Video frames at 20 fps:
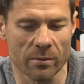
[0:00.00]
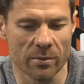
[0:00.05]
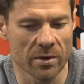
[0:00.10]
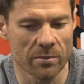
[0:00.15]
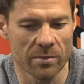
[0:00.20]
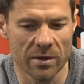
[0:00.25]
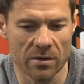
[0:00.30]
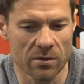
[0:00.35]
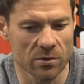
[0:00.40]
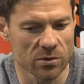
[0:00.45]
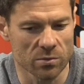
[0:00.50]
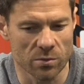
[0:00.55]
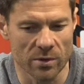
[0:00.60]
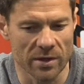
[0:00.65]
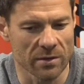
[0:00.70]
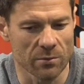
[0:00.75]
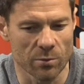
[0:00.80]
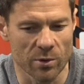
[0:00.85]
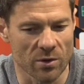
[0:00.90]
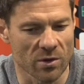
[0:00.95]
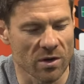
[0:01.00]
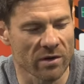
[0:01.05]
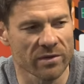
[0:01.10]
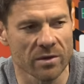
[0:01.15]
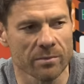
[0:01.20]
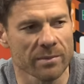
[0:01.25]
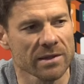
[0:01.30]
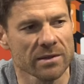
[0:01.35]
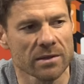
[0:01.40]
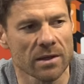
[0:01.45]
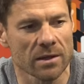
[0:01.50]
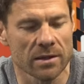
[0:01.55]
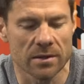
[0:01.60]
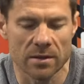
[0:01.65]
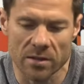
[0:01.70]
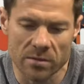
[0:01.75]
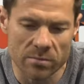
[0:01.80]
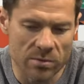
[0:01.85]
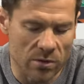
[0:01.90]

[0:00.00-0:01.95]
to be because we, we don't have the mentality.